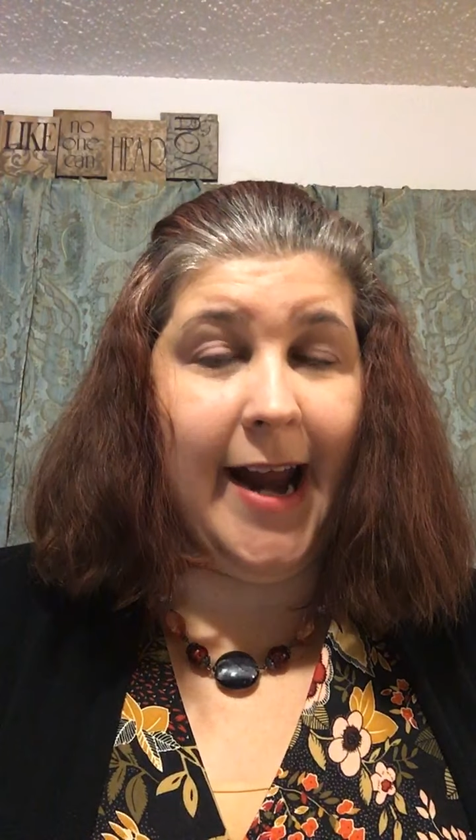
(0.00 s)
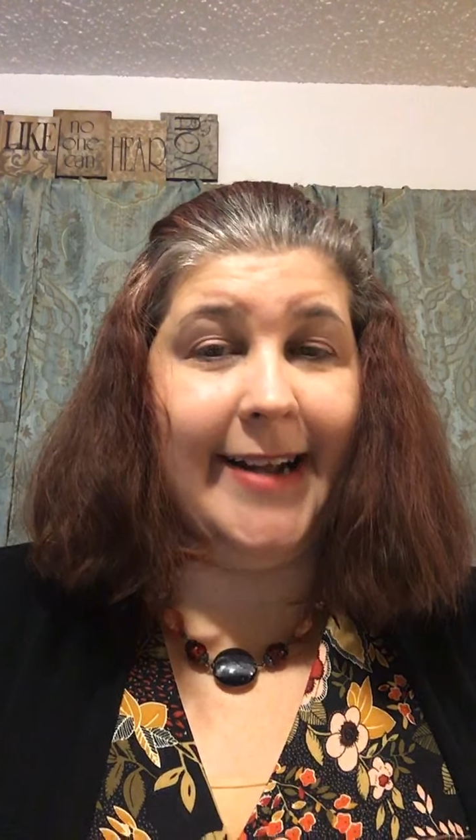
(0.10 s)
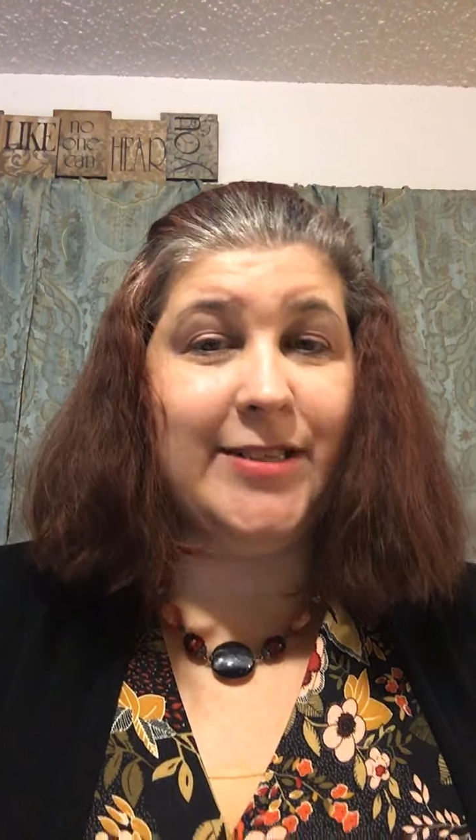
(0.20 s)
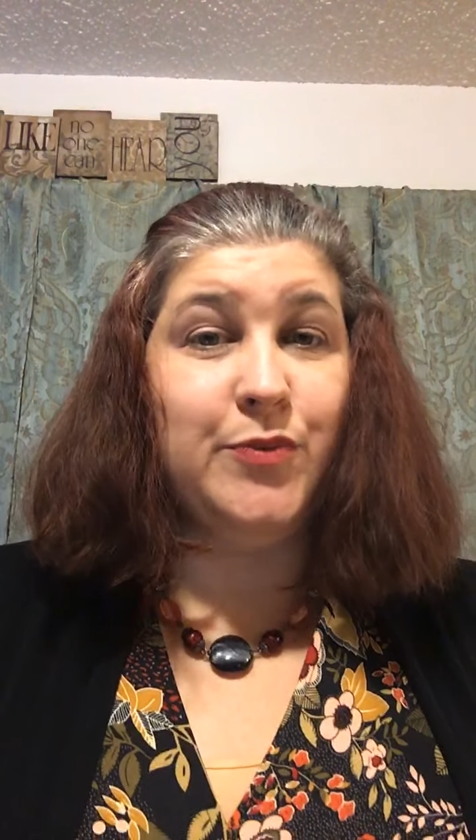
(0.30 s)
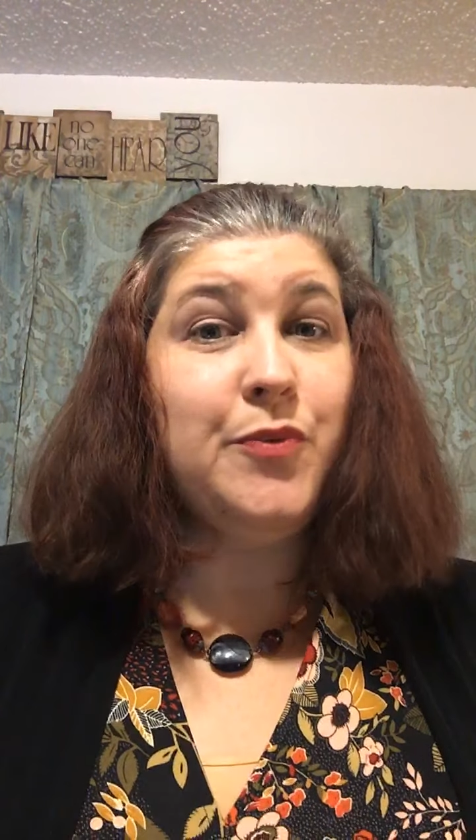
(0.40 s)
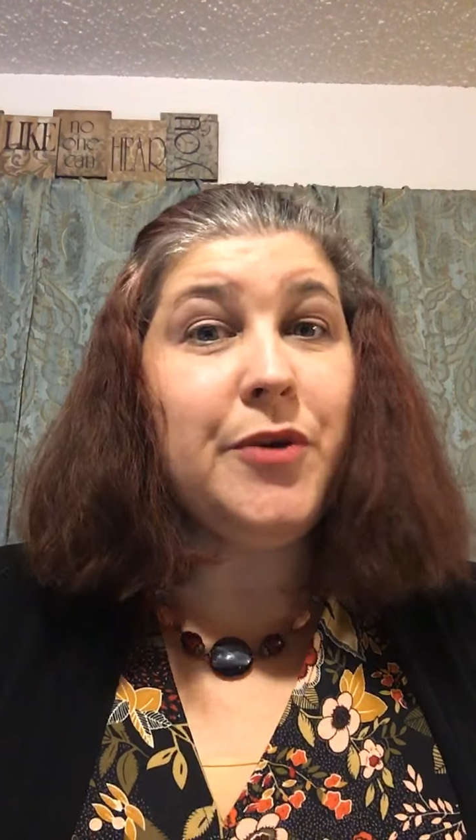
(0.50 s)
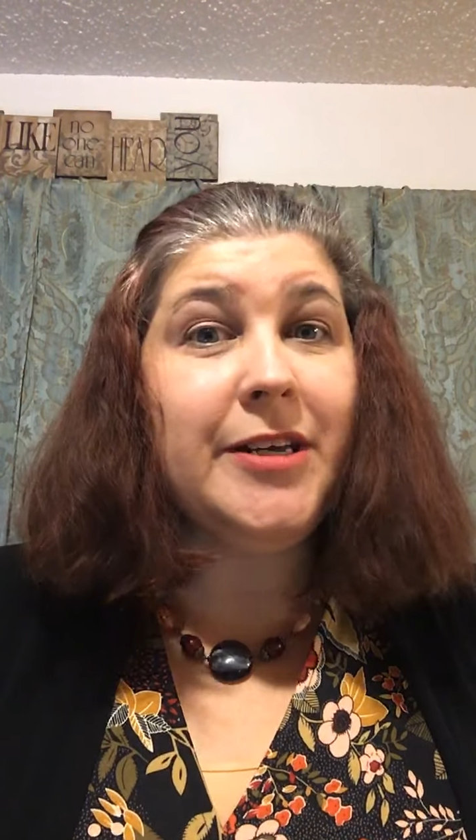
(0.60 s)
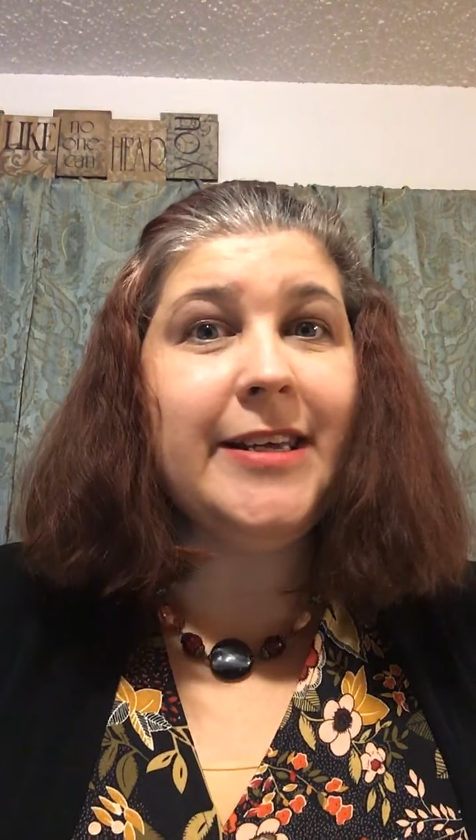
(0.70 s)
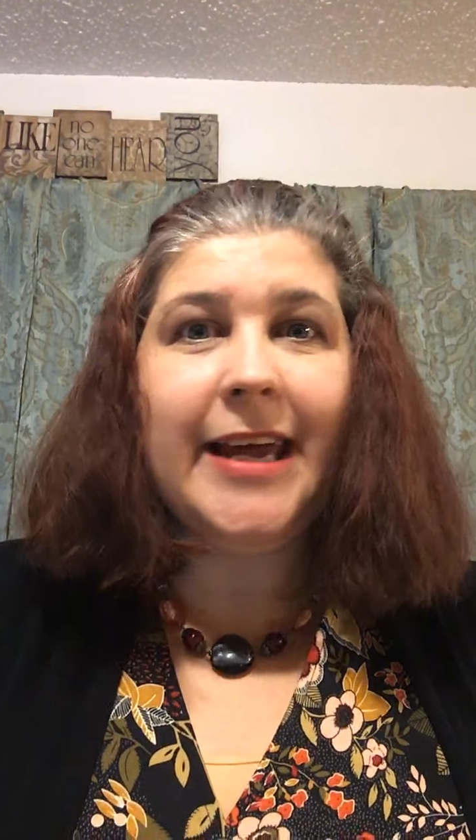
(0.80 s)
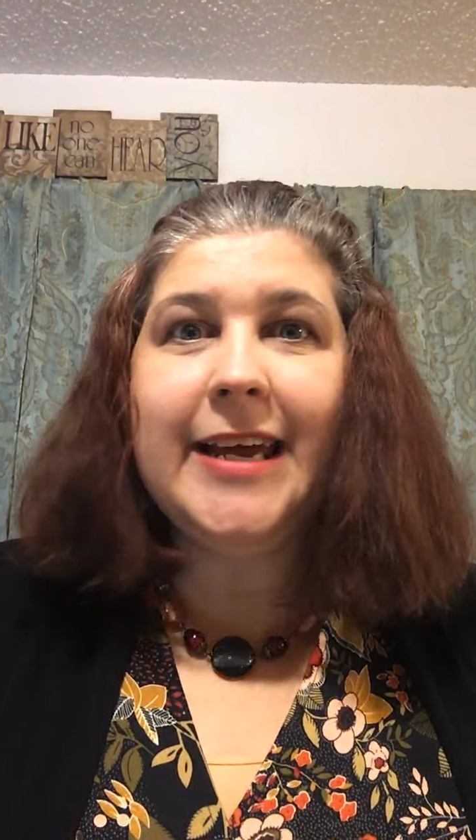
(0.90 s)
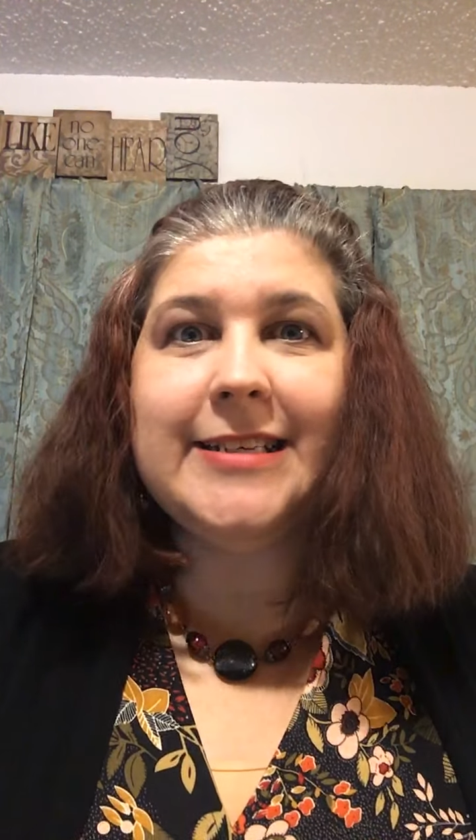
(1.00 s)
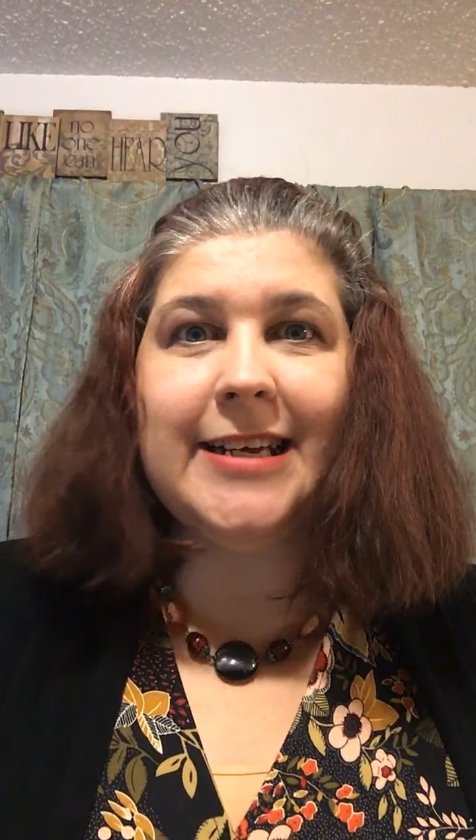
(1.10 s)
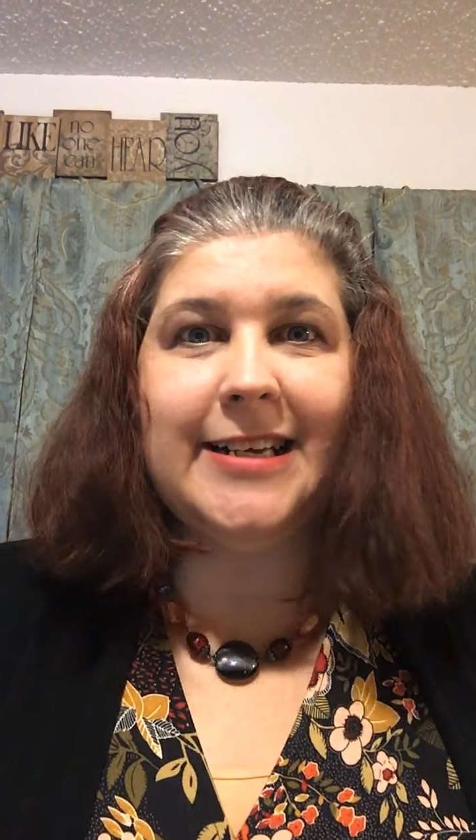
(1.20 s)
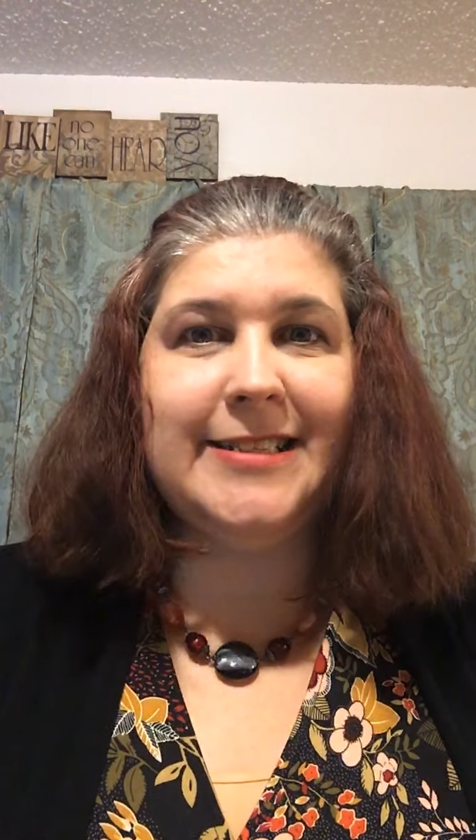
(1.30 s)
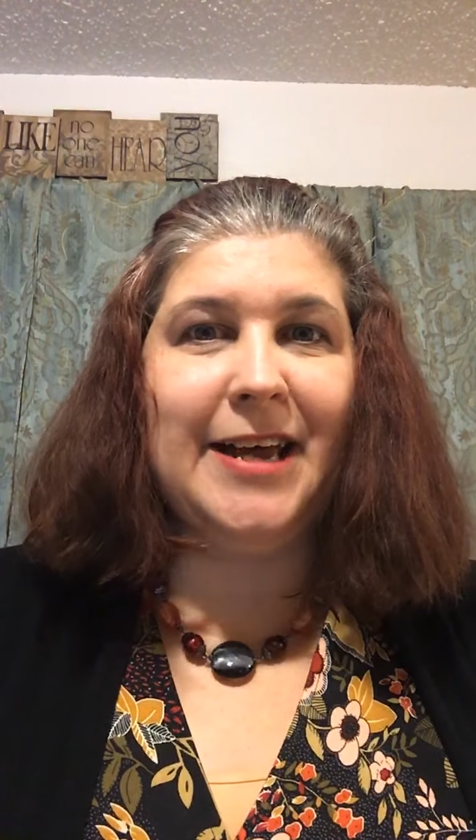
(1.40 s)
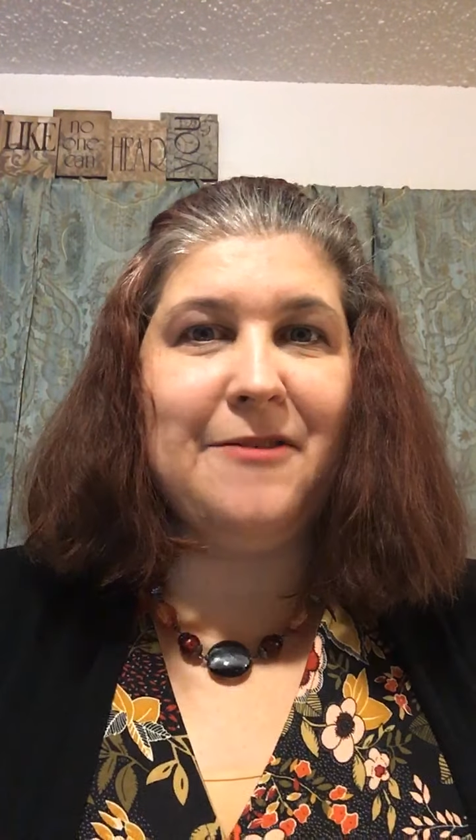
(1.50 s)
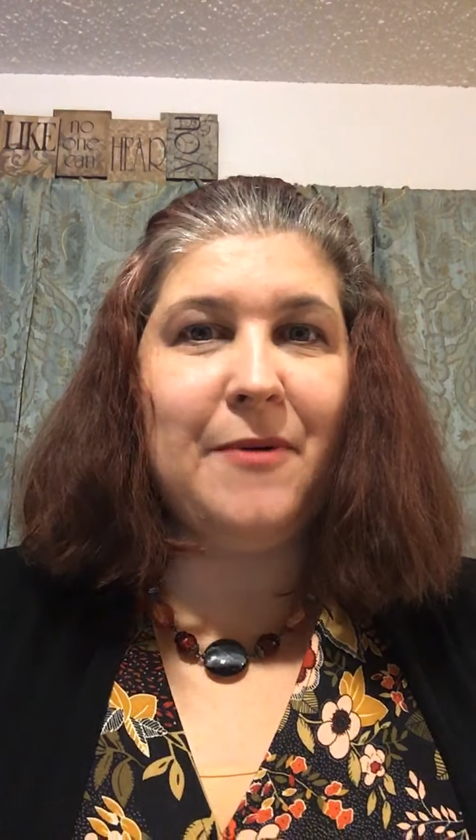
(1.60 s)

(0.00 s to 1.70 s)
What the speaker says: And it's really easy to say,